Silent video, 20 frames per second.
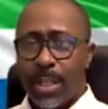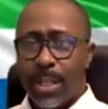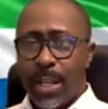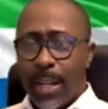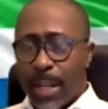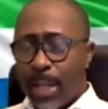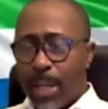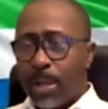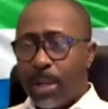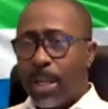
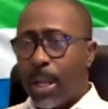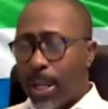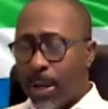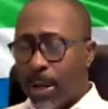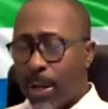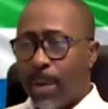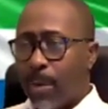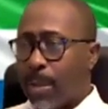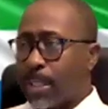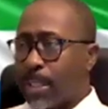In
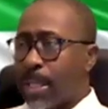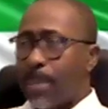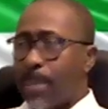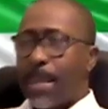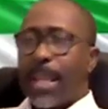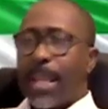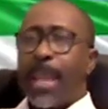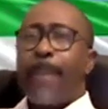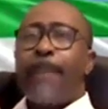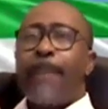other words, they
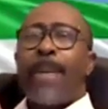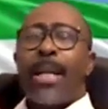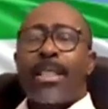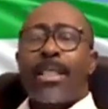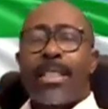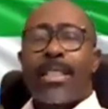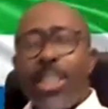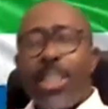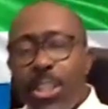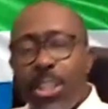became
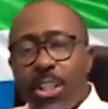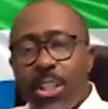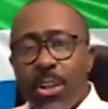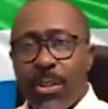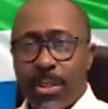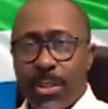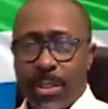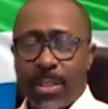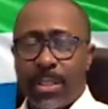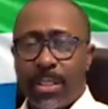
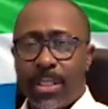partitioned.